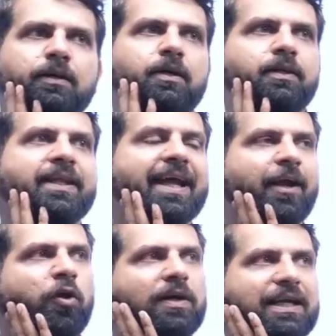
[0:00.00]
they
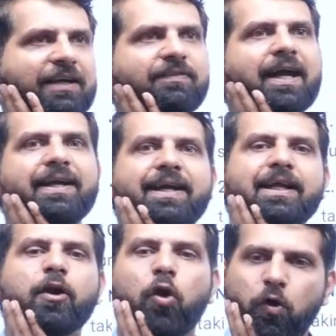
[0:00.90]
cannot leave that
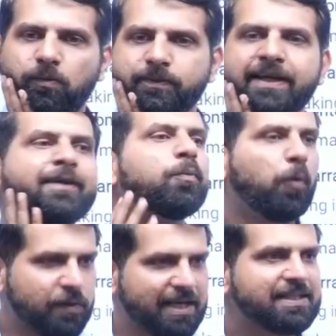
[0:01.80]
data raw. They need to
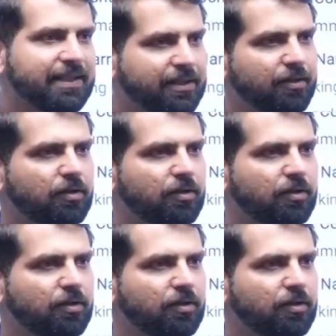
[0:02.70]
process it